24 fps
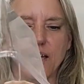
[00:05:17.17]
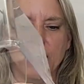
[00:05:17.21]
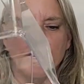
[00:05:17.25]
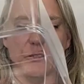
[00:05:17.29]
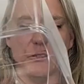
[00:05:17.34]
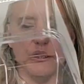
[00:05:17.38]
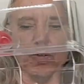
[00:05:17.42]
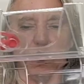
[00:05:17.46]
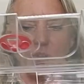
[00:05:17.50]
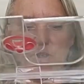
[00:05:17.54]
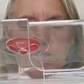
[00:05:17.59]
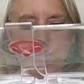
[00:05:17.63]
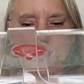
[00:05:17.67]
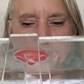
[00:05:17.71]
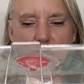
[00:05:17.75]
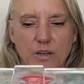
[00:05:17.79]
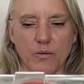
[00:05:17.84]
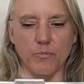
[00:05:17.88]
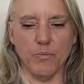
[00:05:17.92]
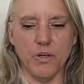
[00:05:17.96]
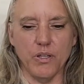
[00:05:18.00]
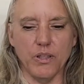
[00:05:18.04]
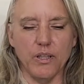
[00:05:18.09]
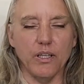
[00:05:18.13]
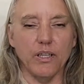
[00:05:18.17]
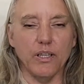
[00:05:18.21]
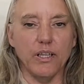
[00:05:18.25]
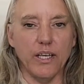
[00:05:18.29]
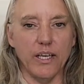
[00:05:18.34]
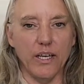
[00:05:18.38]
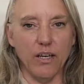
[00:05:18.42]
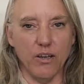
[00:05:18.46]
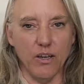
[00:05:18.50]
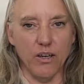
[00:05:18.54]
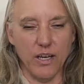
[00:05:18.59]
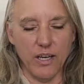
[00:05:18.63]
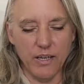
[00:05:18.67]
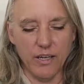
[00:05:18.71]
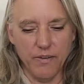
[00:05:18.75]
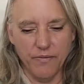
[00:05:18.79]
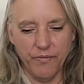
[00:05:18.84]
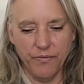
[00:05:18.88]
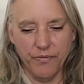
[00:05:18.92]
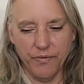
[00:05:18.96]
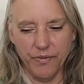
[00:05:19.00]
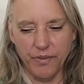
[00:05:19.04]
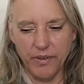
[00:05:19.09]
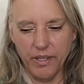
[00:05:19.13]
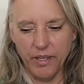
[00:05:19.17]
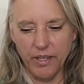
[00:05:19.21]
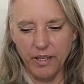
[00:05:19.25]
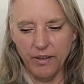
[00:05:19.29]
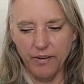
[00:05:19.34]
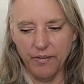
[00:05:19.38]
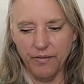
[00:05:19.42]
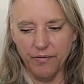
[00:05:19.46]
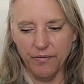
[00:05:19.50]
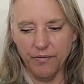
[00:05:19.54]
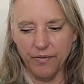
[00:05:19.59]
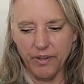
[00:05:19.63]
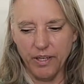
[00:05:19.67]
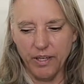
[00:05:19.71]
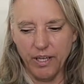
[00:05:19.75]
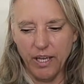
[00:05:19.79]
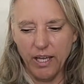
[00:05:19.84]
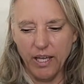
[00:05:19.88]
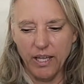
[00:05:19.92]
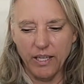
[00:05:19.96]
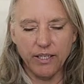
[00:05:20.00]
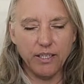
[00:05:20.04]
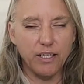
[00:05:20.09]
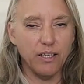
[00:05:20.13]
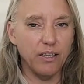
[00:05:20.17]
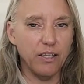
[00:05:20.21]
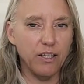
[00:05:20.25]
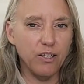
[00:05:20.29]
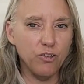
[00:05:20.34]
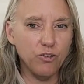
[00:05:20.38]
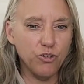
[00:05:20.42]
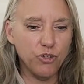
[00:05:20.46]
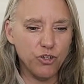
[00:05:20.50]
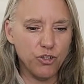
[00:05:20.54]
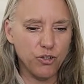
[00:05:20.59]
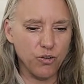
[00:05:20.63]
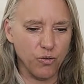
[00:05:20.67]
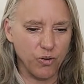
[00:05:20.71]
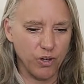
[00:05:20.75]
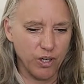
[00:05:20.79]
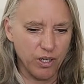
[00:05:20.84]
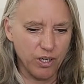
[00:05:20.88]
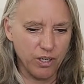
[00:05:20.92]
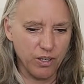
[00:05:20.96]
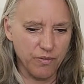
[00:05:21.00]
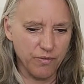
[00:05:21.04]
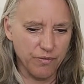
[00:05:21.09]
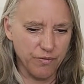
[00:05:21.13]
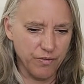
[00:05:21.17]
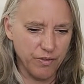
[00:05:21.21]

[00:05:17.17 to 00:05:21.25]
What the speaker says: So we're just going to put the lid on. It's a little short,